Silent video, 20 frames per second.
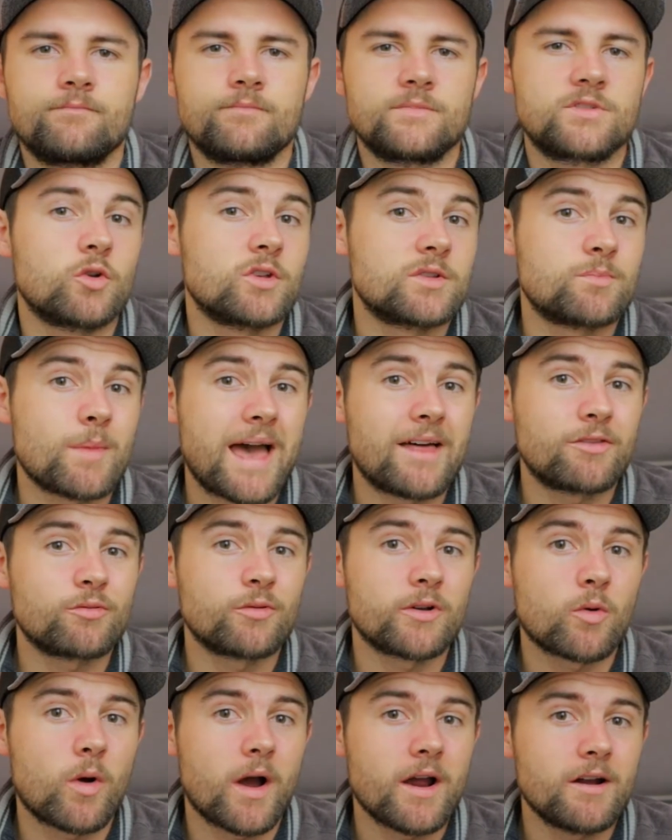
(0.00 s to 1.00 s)
So is math
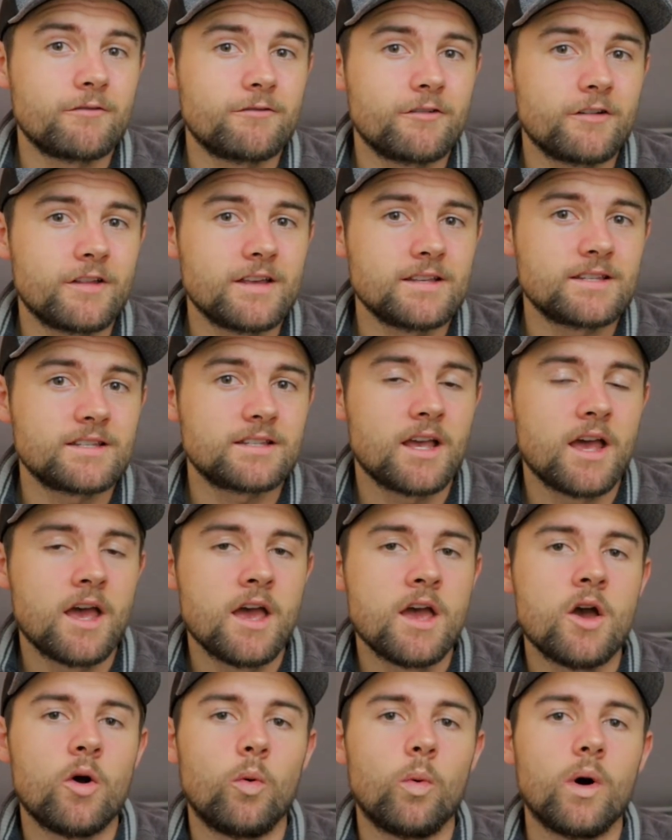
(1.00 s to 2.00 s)
required for this?
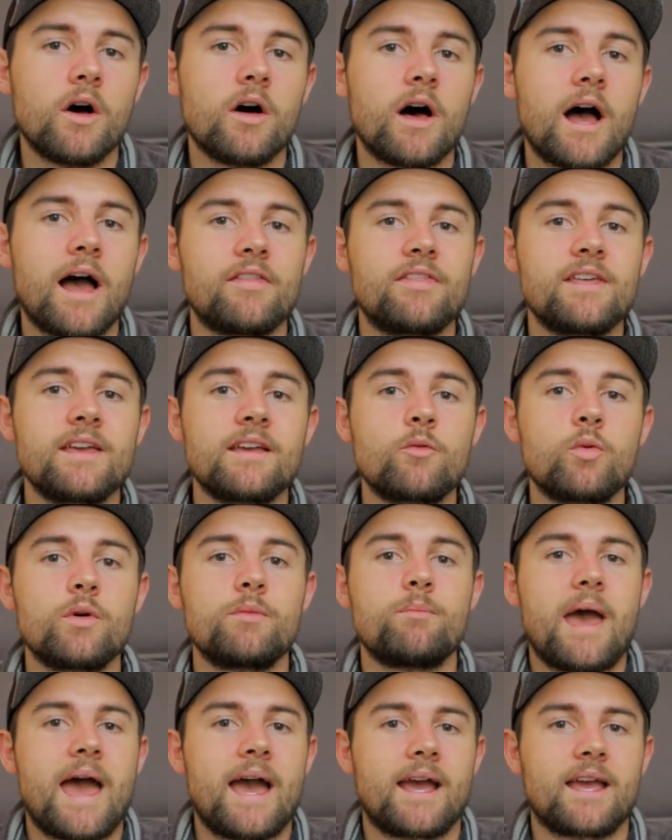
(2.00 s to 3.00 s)
Well, I think
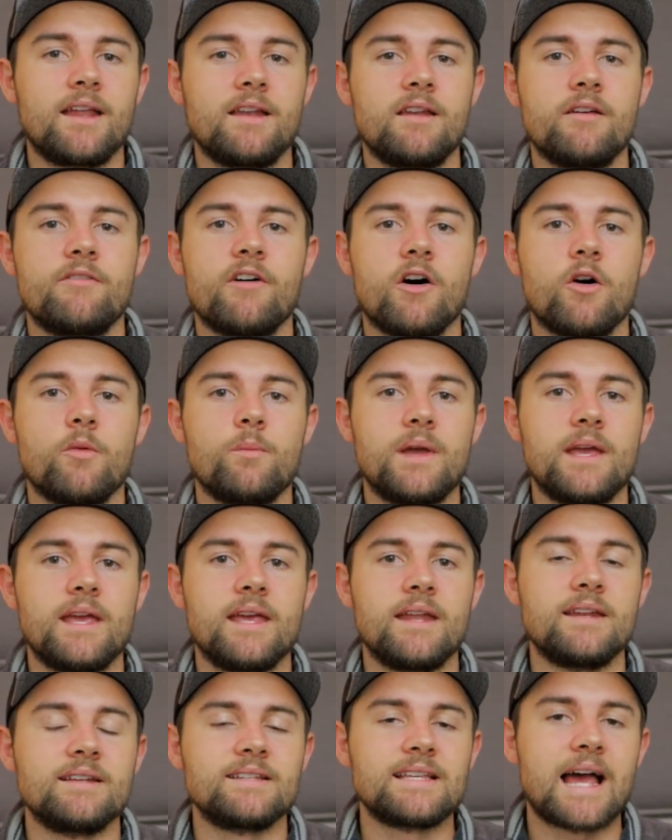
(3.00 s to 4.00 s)
with back-end development,
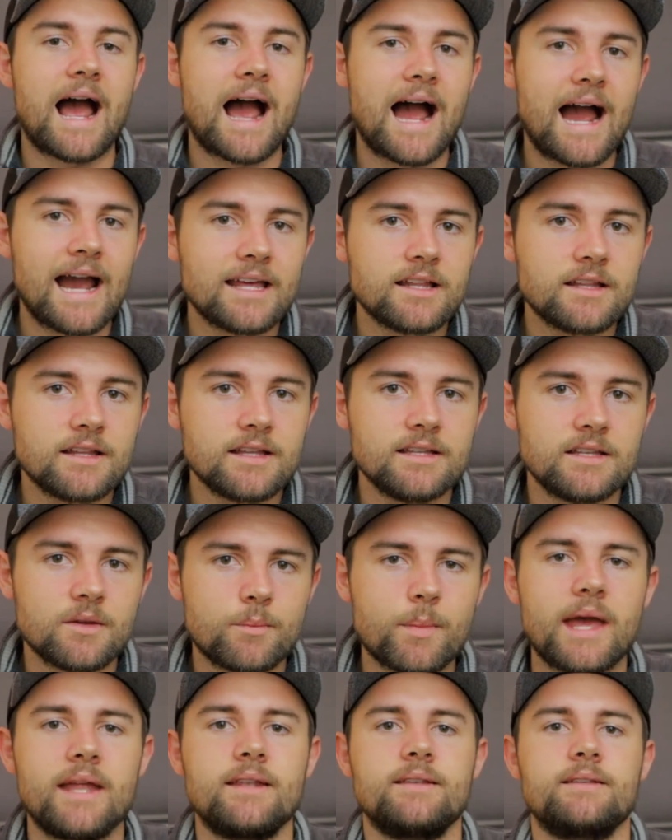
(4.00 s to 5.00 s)
it is highly
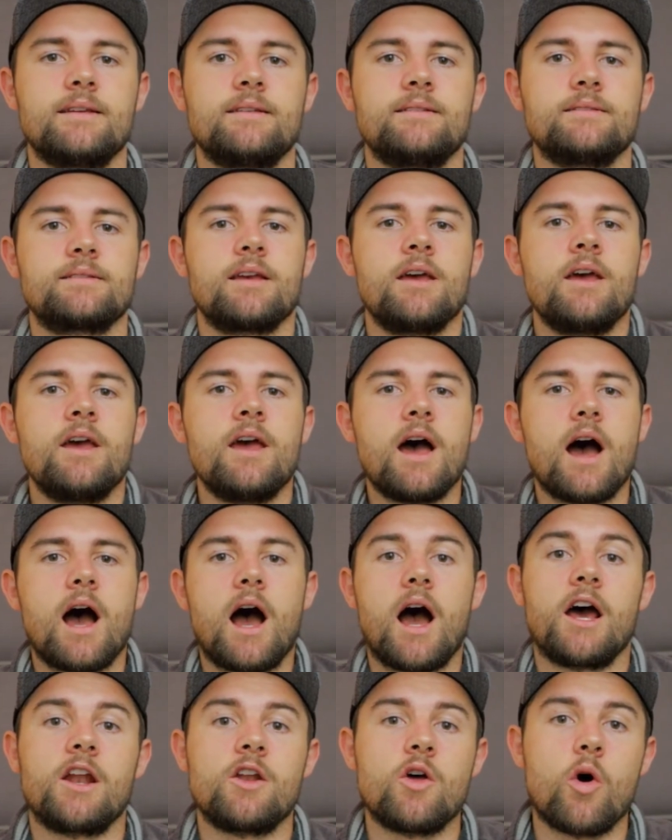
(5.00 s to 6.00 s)
dependent
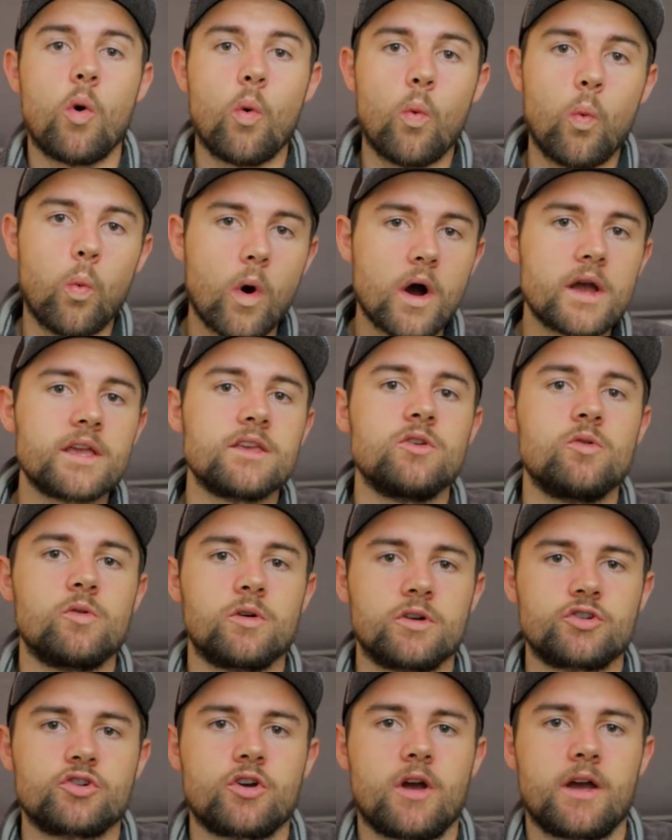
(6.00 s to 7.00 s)
on what you
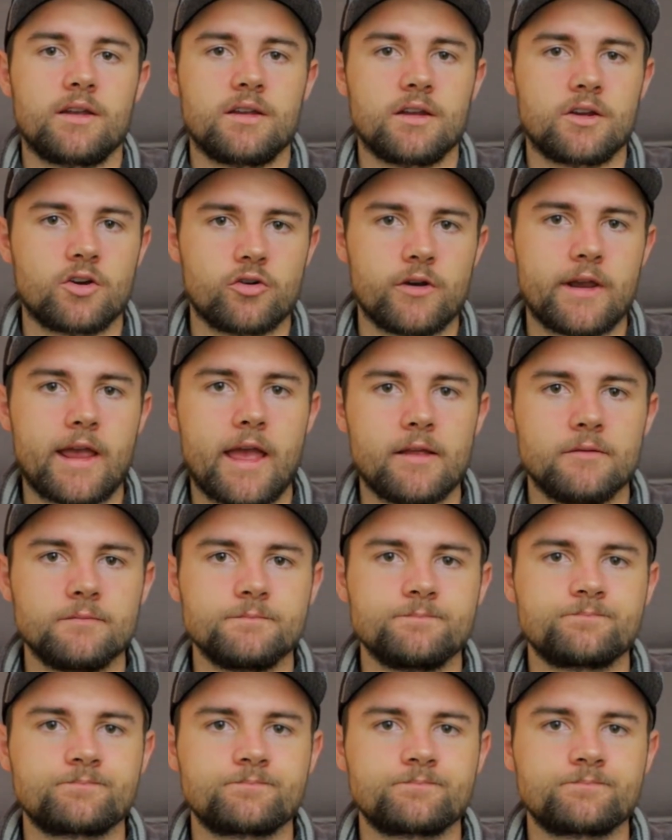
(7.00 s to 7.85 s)
are trying to create.